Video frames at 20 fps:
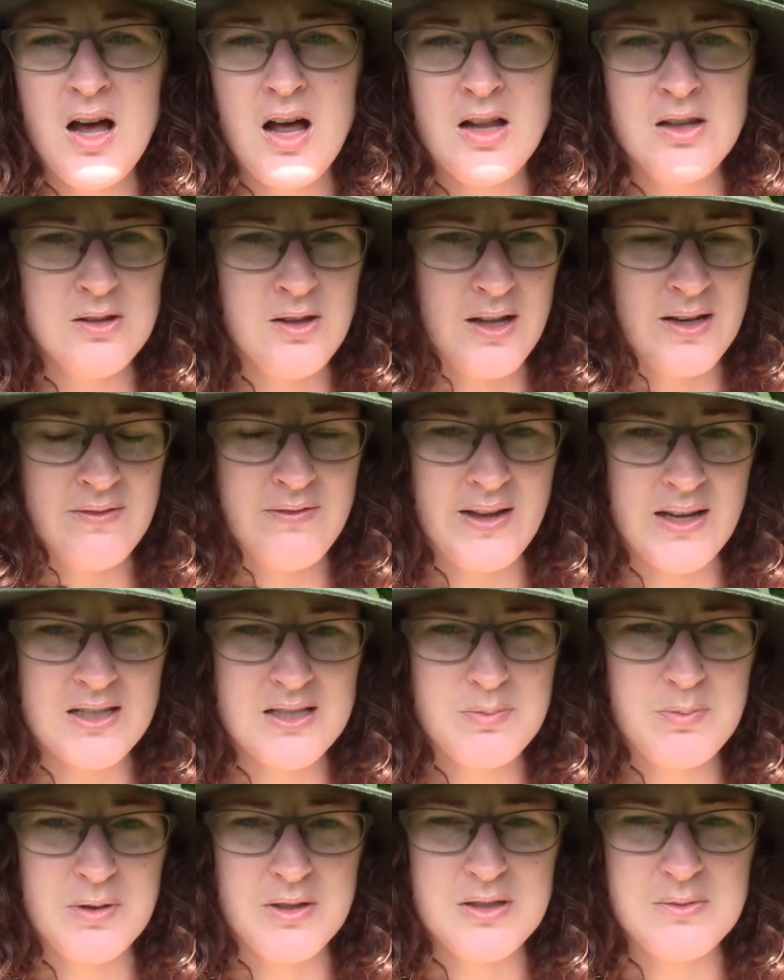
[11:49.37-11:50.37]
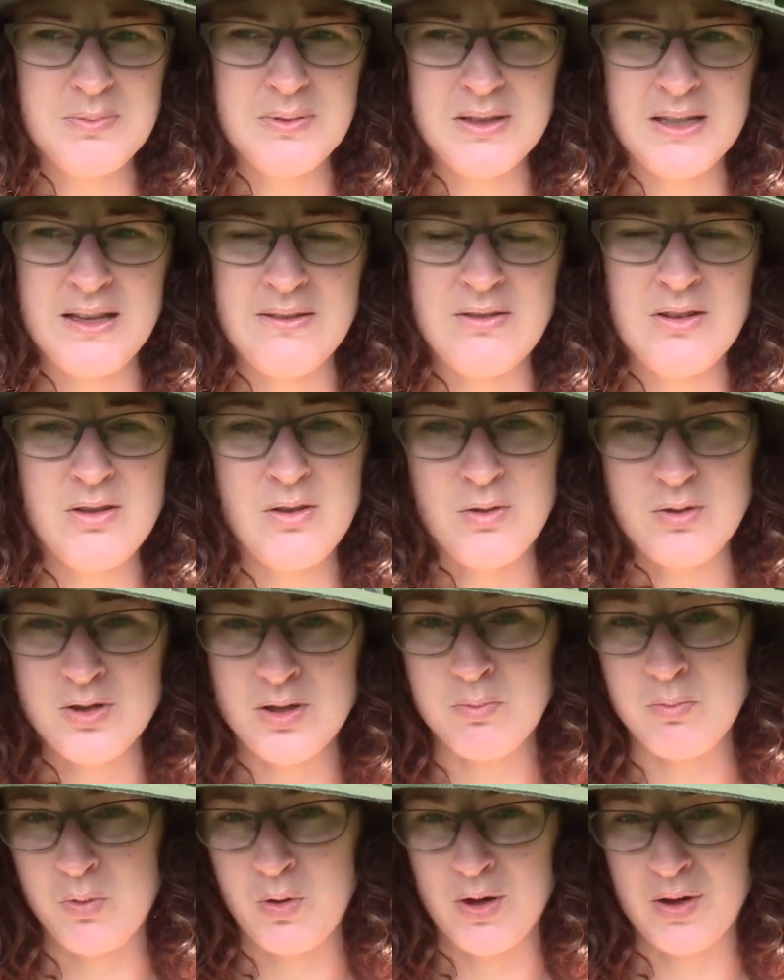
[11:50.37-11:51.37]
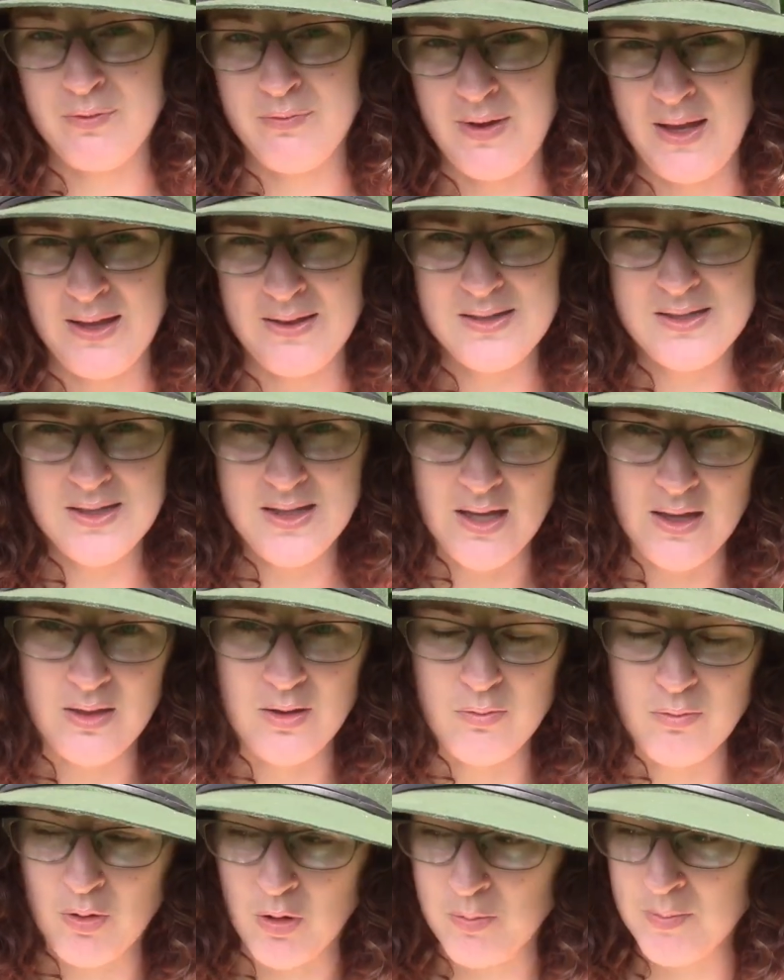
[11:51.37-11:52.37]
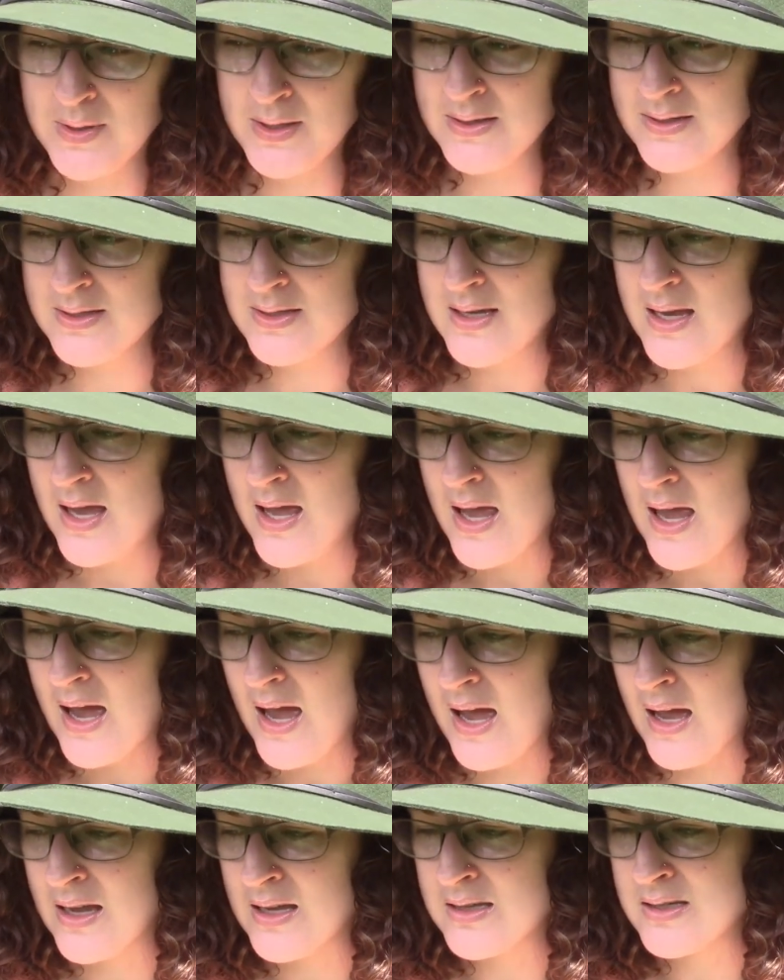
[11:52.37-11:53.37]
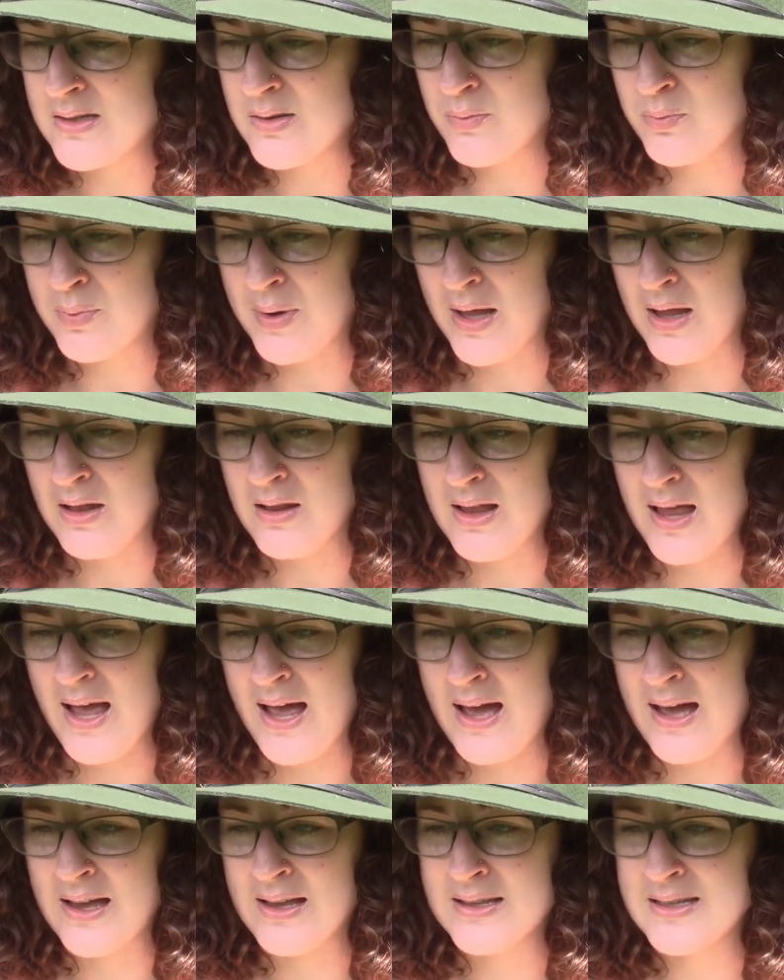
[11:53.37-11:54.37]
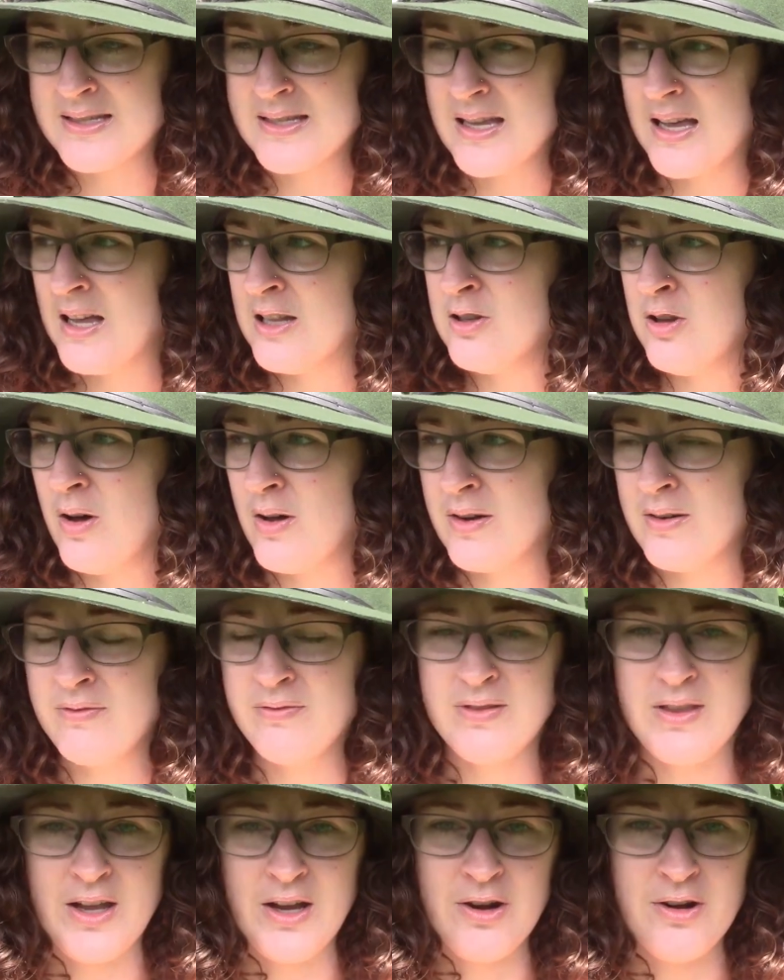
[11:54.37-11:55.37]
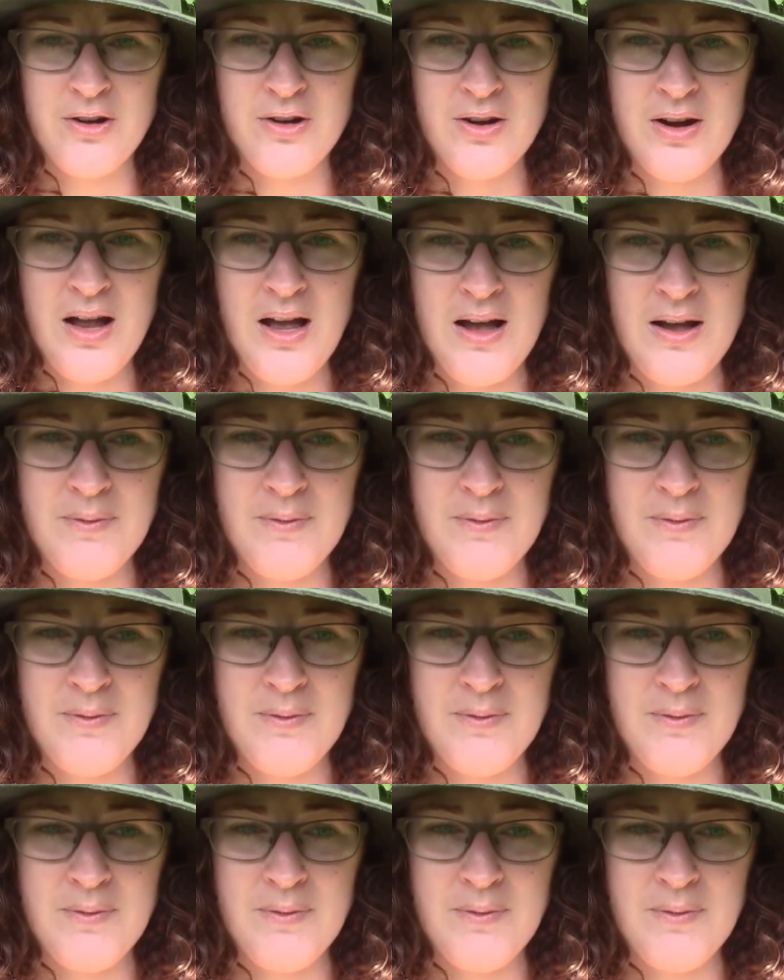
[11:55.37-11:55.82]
a lot of experts believe that those are more advanced than the Romans, as well as a lot of their